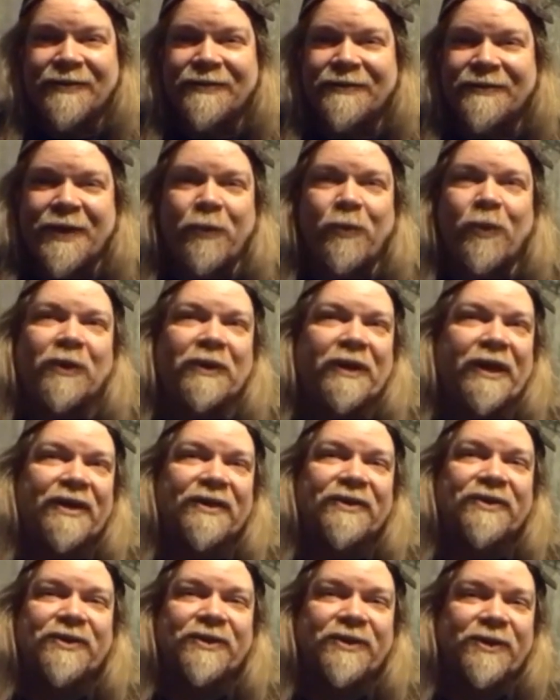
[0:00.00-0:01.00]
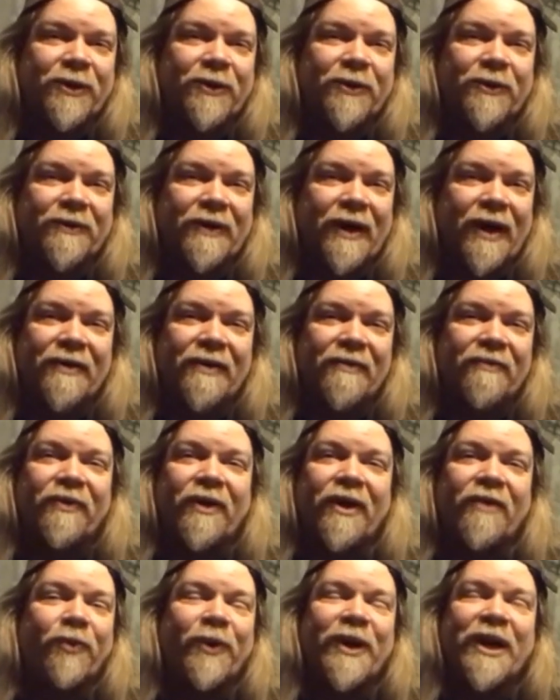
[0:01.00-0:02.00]
They won't let us do. If
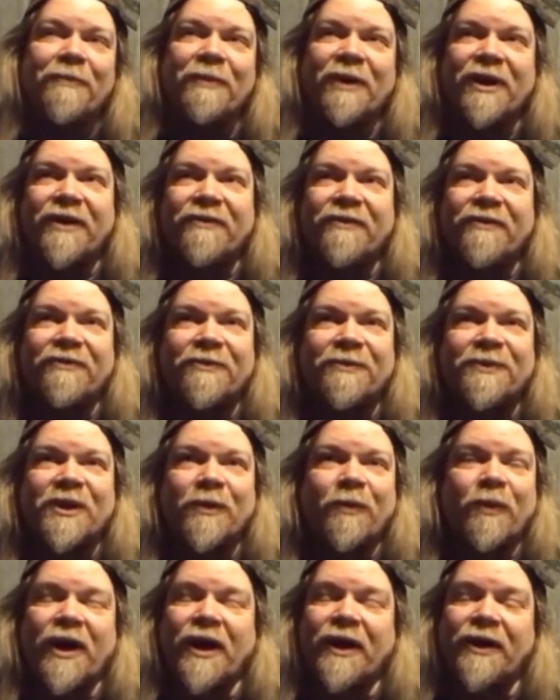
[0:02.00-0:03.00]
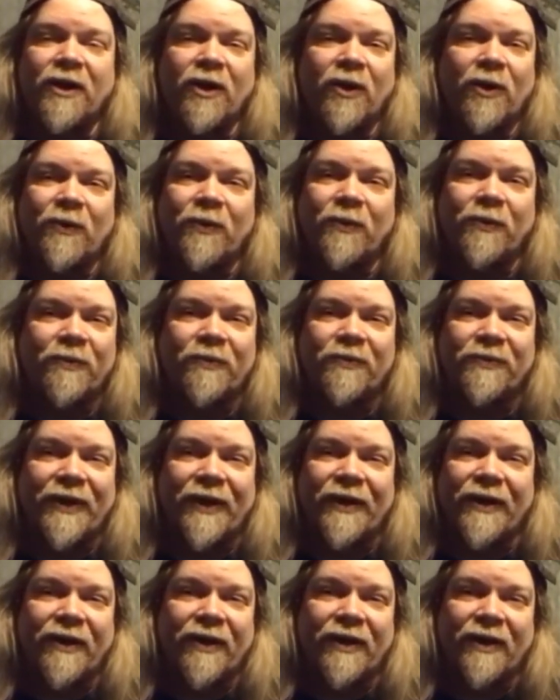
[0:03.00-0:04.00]
if we get money from somewhere, I know they're
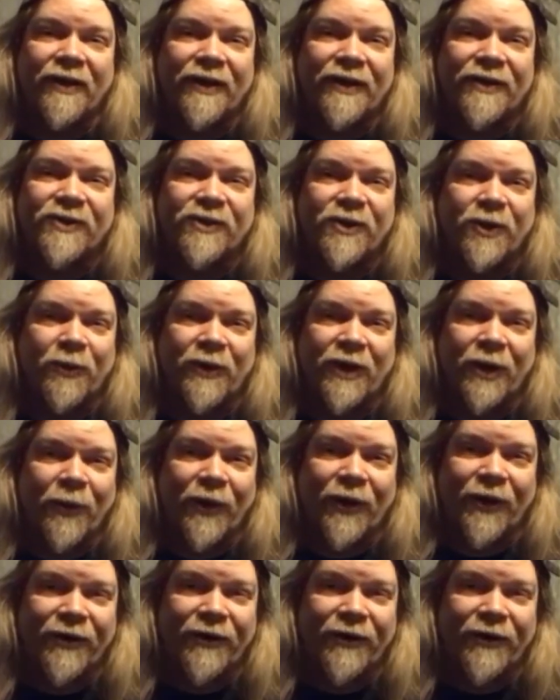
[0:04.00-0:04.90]
not going to let us do what I want to